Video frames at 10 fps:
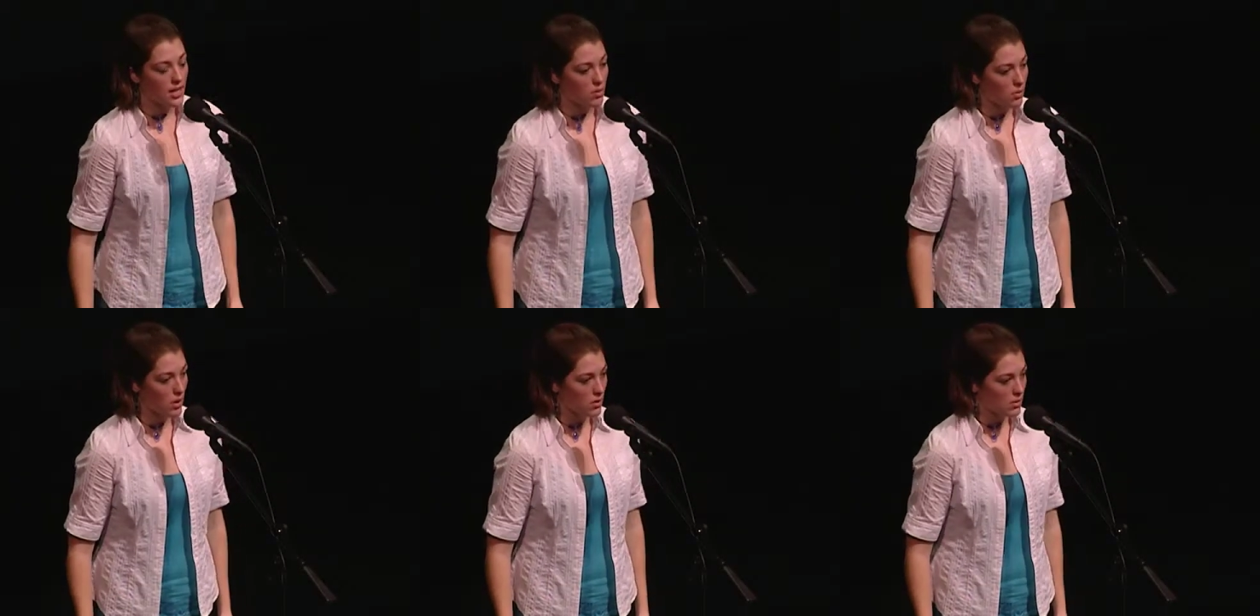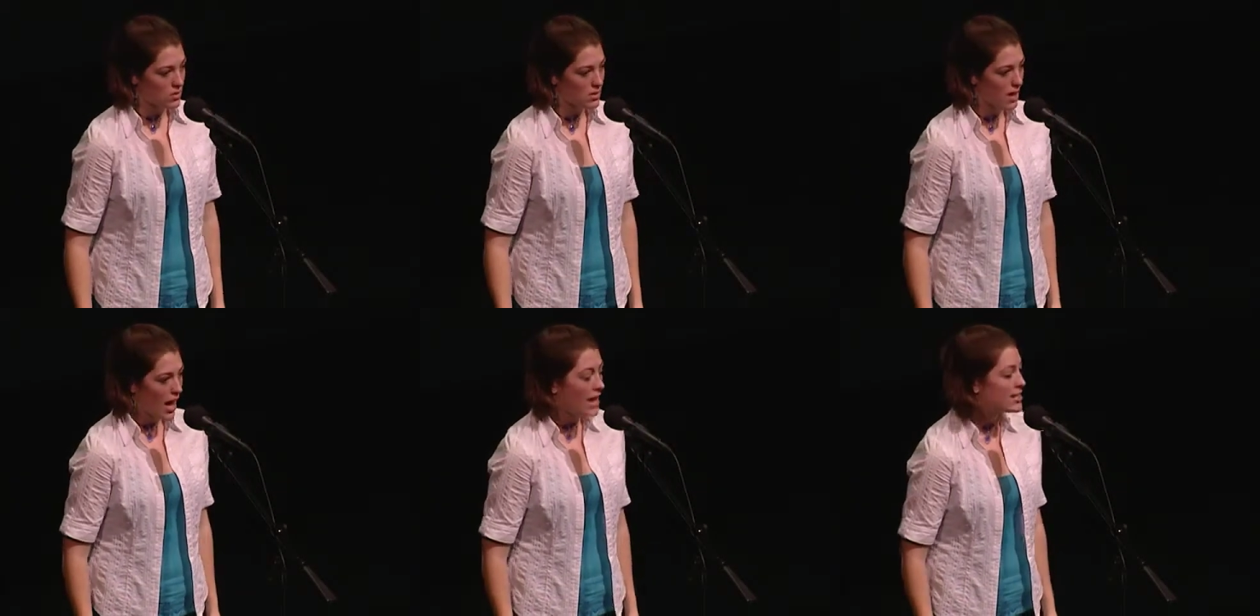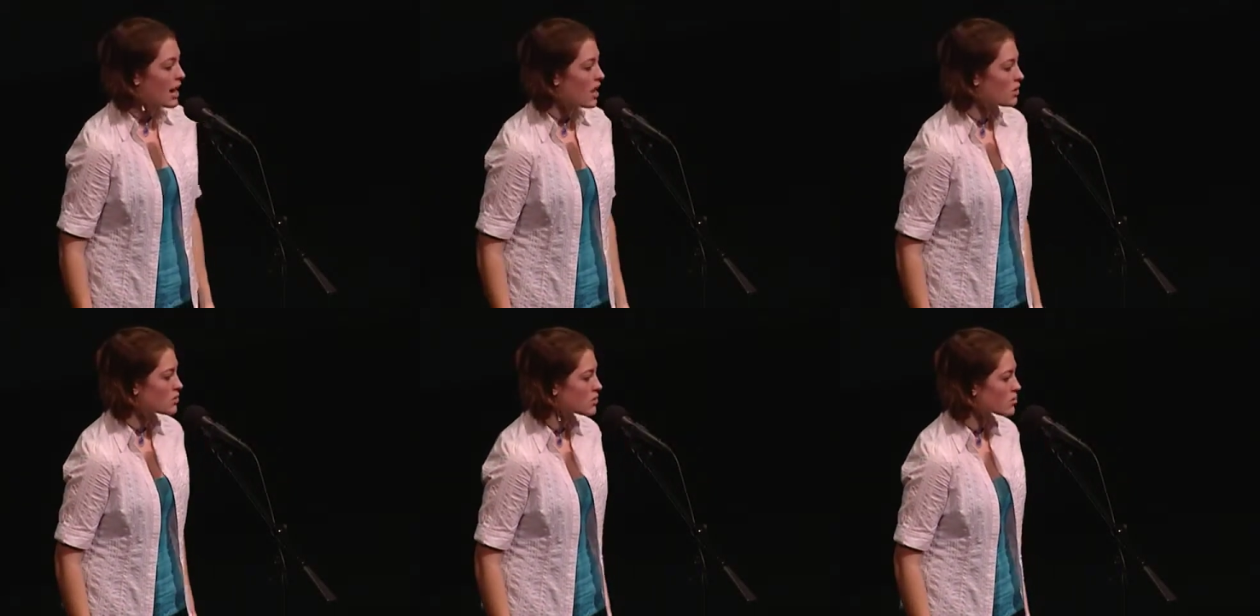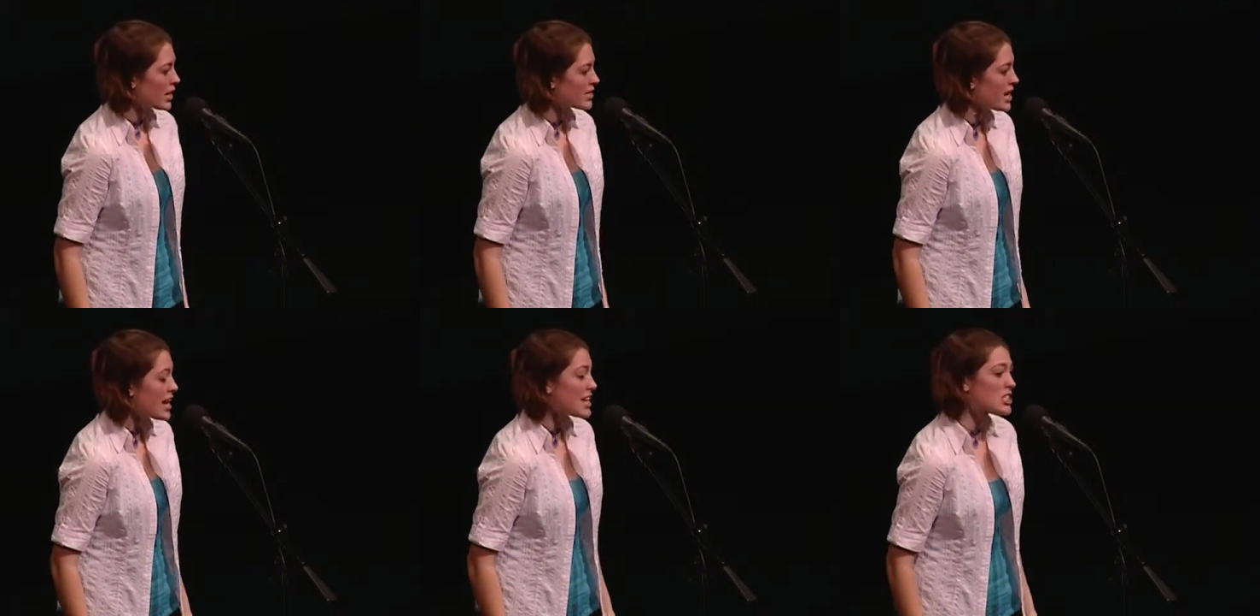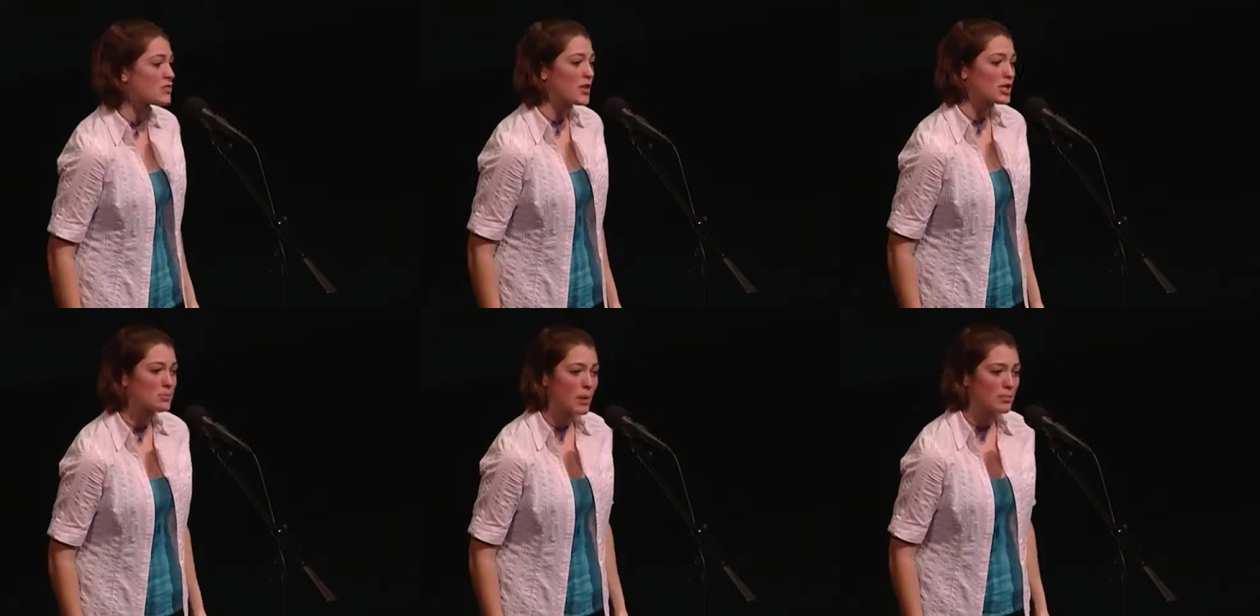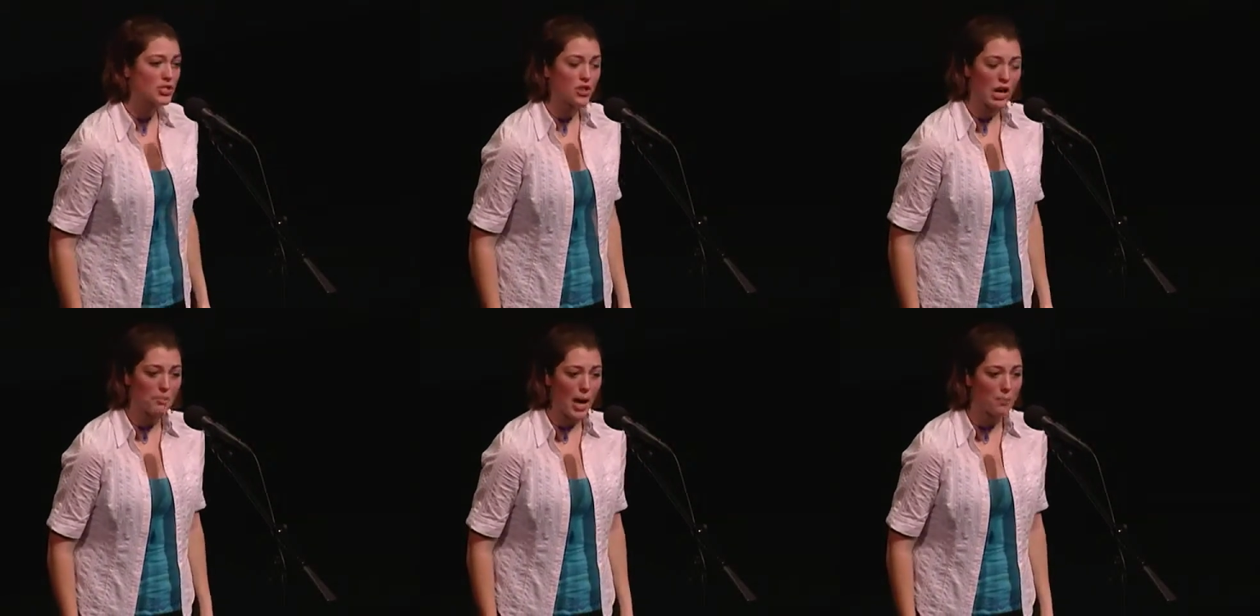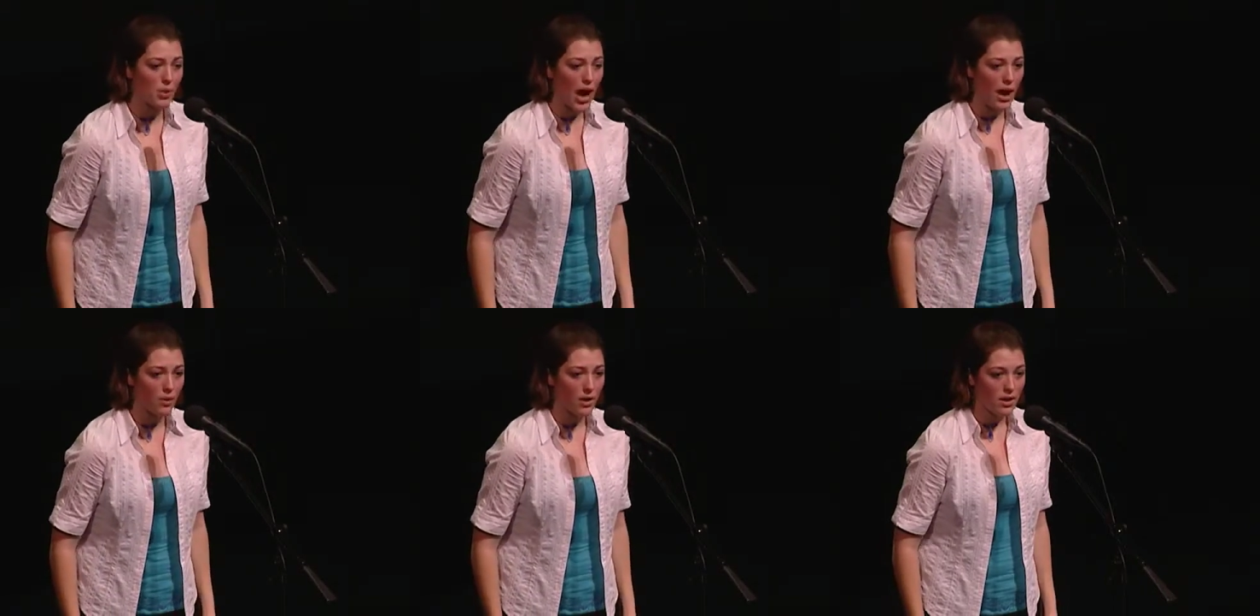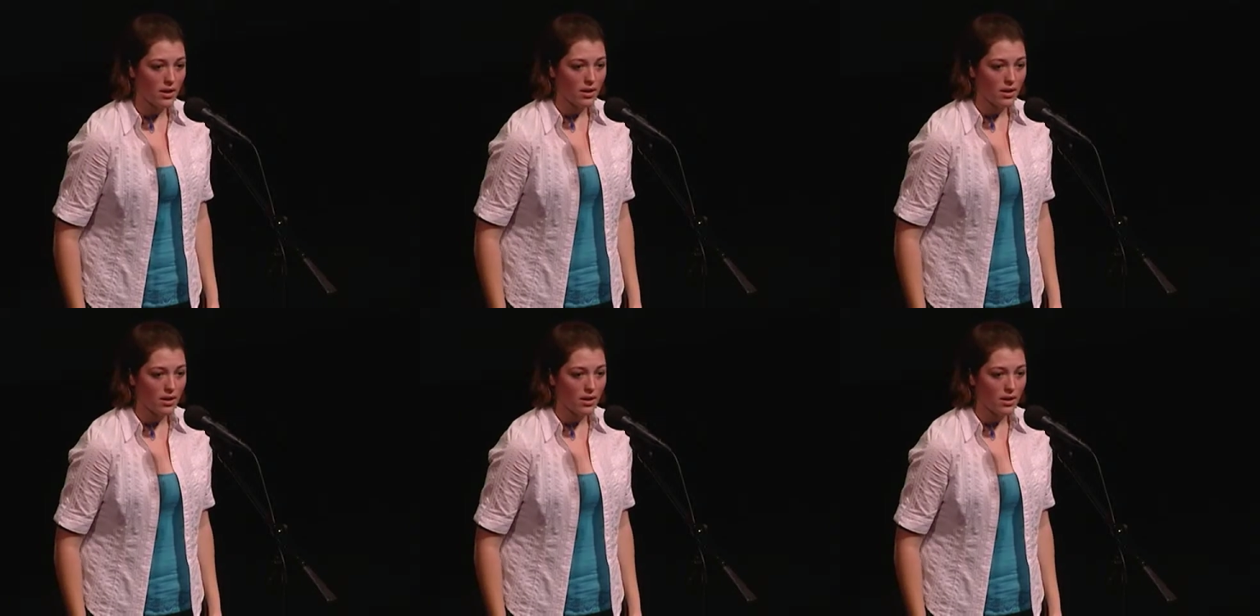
he rose, and arrow straight his fierce beam struck my brow.